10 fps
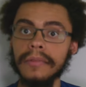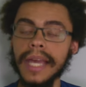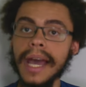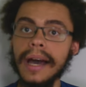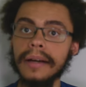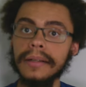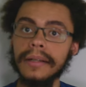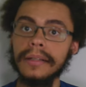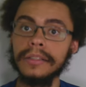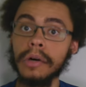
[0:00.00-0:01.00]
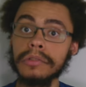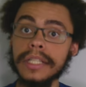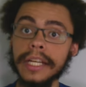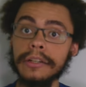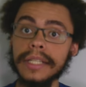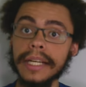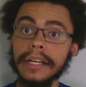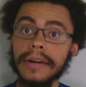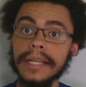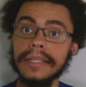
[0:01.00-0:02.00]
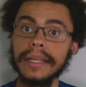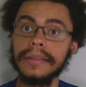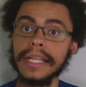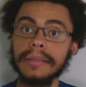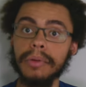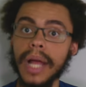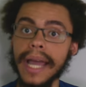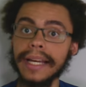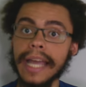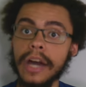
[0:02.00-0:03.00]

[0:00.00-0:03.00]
Yeah, don't stick your dick in crazy. That's applying